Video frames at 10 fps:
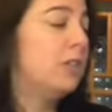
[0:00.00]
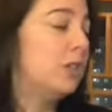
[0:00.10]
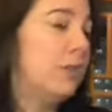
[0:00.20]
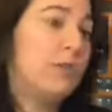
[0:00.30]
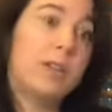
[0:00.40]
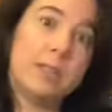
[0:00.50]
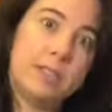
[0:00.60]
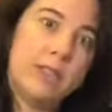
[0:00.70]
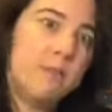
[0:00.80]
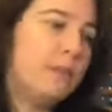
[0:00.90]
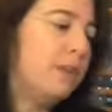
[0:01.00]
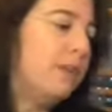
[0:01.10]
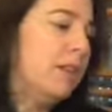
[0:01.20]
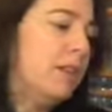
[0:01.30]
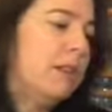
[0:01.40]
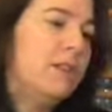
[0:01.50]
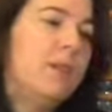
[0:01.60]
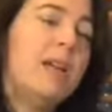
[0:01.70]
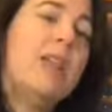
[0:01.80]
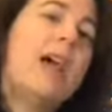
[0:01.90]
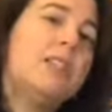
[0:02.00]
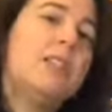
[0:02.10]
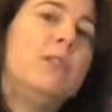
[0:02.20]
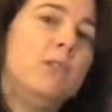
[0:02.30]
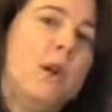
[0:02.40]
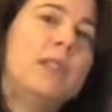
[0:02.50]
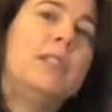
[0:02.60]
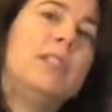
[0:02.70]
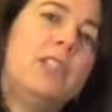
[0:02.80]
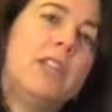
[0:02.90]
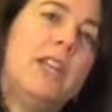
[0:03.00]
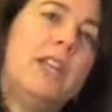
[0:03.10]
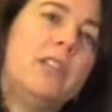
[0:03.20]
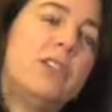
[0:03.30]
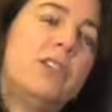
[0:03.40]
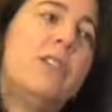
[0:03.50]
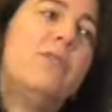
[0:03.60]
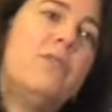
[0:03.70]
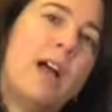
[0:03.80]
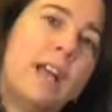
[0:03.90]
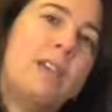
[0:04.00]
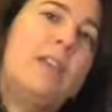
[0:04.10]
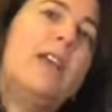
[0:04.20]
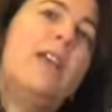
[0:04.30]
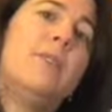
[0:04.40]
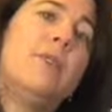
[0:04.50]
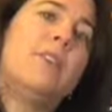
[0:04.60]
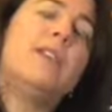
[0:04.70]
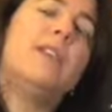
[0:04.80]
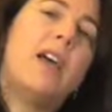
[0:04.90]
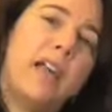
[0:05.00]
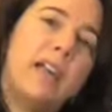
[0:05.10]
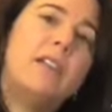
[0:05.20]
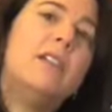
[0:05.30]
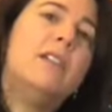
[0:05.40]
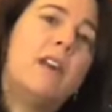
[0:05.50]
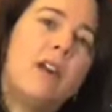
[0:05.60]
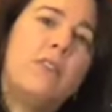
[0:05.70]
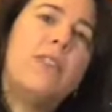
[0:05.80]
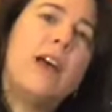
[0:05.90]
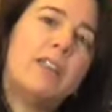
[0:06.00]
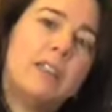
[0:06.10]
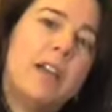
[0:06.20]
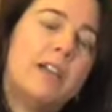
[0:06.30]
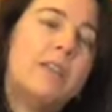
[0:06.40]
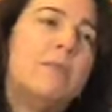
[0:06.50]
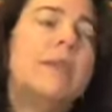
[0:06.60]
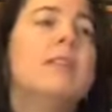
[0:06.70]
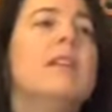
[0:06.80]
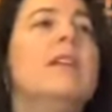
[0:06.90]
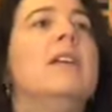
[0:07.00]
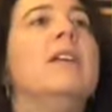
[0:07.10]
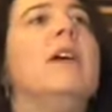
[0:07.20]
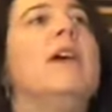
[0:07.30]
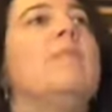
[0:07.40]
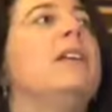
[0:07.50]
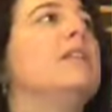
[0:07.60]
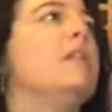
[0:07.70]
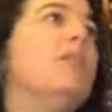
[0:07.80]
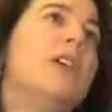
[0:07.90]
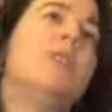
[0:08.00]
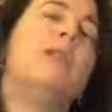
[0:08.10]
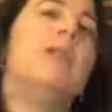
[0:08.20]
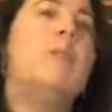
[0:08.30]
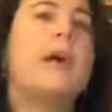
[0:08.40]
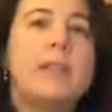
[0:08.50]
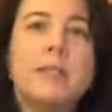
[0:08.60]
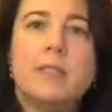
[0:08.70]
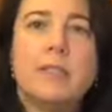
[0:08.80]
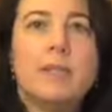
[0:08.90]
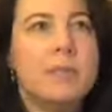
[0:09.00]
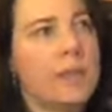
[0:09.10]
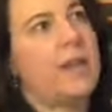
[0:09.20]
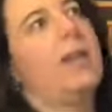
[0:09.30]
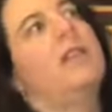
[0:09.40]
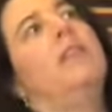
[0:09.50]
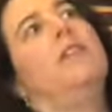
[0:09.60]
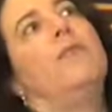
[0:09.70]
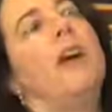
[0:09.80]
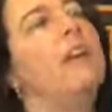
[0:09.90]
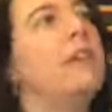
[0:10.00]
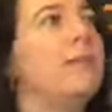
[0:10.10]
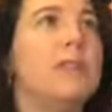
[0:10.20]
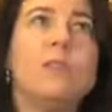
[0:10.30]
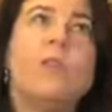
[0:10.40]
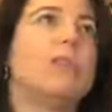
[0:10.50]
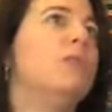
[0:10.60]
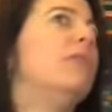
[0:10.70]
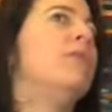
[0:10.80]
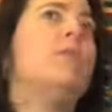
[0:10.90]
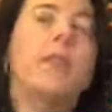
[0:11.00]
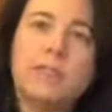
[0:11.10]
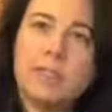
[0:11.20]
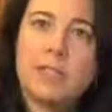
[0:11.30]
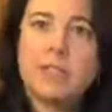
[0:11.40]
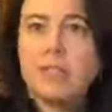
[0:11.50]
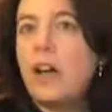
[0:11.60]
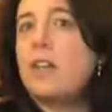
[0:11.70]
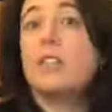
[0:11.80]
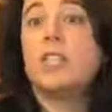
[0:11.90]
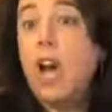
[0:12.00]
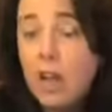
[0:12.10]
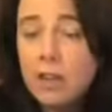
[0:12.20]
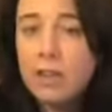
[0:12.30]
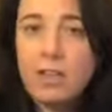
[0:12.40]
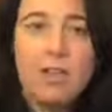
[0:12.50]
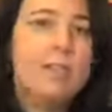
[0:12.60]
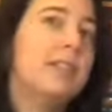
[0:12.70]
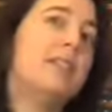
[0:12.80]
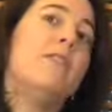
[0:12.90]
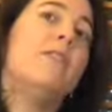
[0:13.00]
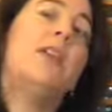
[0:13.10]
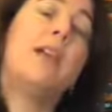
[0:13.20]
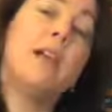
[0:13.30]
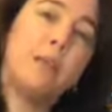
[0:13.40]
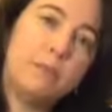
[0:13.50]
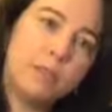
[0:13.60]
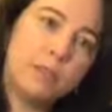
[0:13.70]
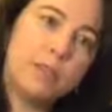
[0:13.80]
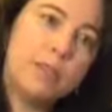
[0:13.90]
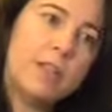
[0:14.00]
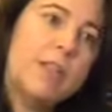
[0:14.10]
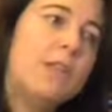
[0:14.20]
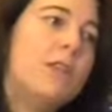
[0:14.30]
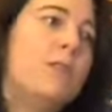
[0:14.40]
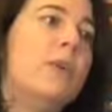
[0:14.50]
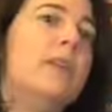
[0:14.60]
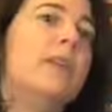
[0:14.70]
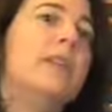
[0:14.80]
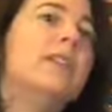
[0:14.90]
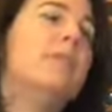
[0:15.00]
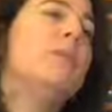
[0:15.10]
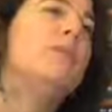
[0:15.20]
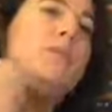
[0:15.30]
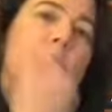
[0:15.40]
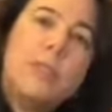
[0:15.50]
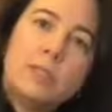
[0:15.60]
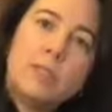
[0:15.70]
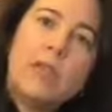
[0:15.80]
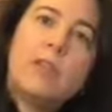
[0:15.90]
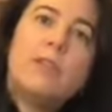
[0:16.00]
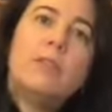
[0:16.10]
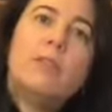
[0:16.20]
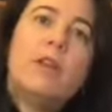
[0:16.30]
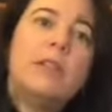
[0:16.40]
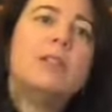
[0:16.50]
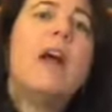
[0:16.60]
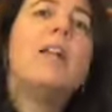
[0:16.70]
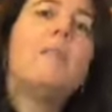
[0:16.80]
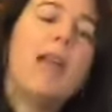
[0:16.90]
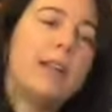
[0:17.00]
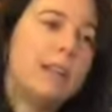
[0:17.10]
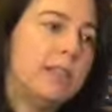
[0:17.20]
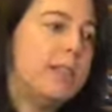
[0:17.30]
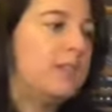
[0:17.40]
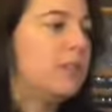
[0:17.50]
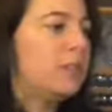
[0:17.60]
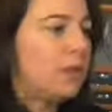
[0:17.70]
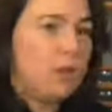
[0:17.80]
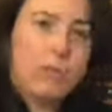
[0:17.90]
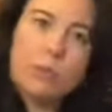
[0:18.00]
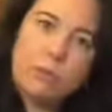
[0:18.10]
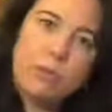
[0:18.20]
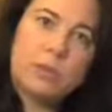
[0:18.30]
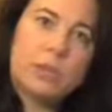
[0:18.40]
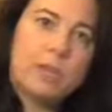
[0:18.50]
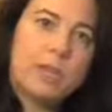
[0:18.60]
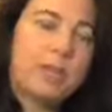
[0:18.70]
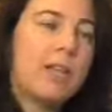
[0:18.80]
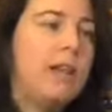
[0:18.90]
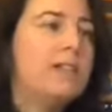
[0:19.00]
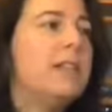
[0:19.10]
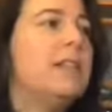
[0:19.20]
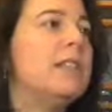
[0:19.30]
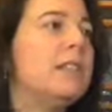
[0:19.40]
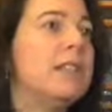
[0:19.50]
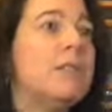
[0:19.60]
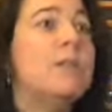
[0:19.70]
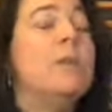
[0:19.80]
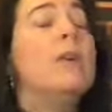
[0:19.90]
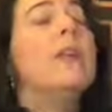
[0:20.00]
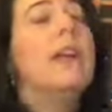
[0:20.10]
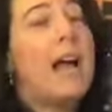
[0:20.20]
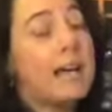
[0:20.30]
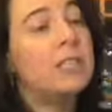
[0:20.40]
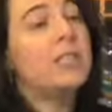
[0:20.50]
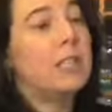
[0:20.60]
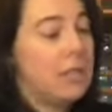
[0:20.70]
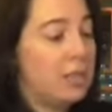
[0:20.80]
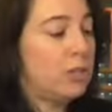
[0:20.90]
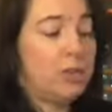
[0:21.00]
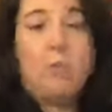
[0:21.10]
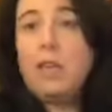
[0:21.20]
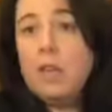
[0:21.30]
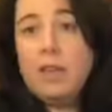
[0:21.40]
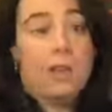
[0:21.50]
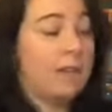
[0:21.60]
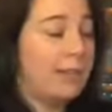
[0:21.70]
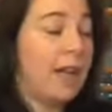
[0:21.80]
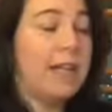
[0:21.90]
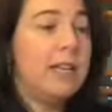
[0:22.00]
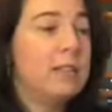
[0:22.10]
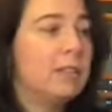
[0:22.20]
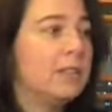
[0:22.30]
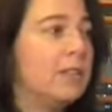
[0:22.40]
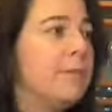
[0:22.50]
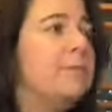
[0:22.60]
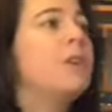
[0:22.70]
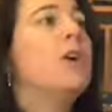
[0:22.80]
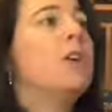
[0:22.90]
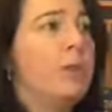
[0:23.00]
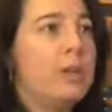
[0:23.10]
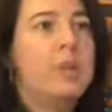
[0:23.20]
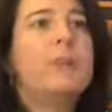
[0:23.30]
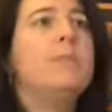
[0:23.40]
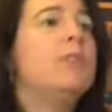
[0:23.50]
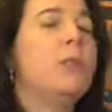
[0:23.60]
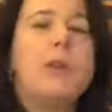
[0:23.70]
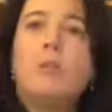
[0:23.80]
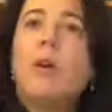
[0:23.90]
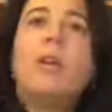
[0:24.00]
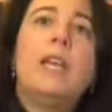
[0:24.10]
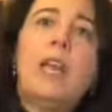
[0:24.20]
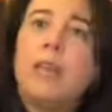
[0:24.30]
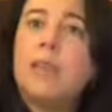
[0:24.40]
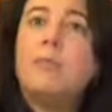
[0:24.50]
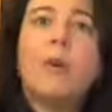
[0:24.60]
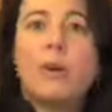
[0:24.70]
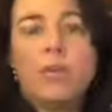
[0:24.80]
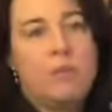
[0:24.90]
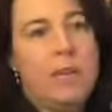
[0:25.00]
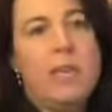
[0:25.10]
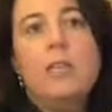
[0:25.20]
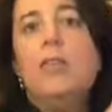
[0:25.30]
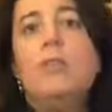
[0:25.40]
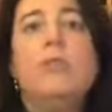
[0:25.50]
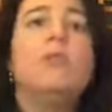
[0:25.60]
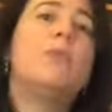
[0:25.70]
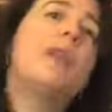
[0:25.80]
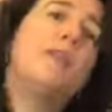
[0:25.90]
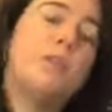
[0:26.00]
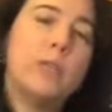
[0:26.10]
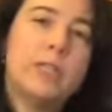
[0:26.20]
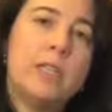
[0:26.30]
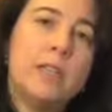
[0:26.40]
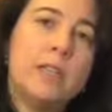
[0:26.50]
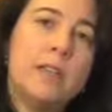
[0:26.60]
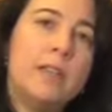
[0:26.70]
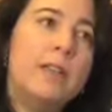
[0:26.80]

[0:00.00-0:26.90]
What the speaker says: So, for example, you might actually want to change the file name or the title of that document because it was generated by a system. Technically, its file name is 123456.doc. That's not very helpful. Whereas when you're doing some kind of document analytics, it's going through, it's looking at the content, and it says, oh, actually, this should be titled Agreement Between Party A and Party B, June 2014.